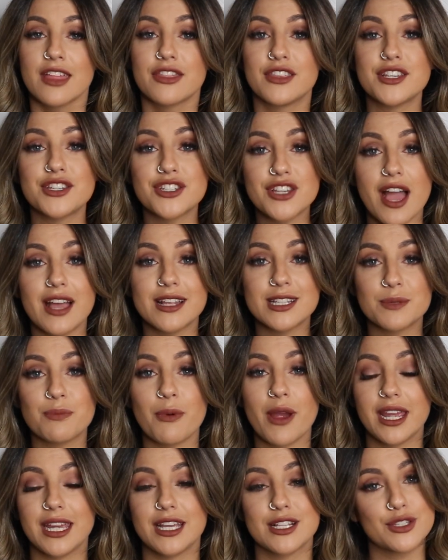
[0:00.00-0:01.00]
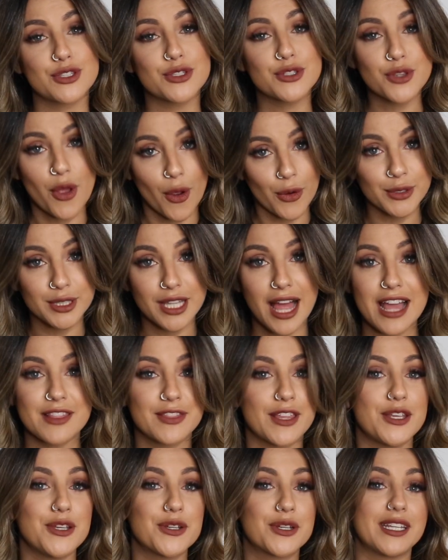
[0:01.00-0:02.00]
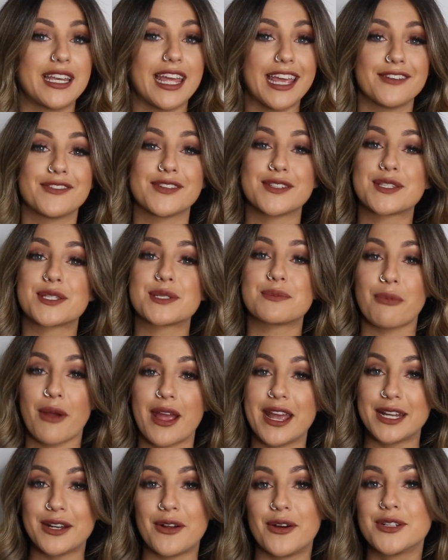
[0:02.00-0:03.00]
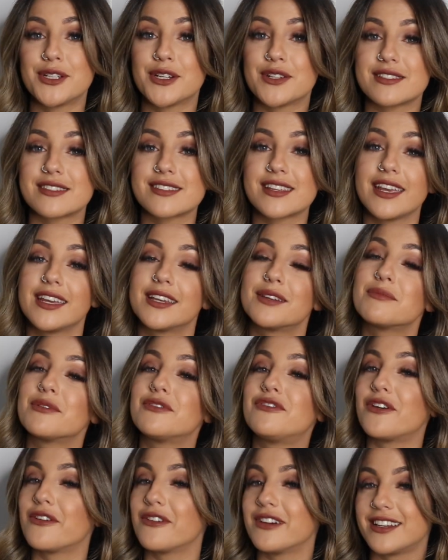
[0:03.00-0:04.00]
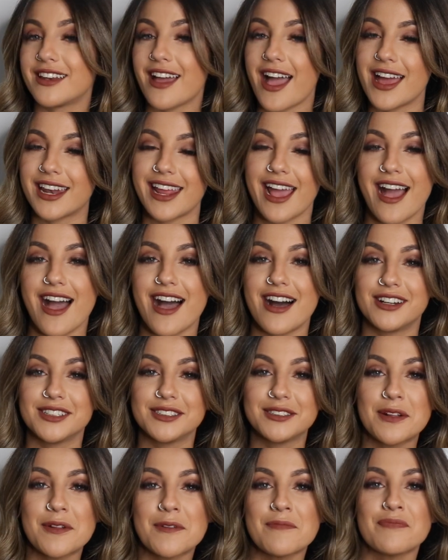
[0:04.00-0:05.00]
This shine spray is so light that you can even spray it on your skin before a night out.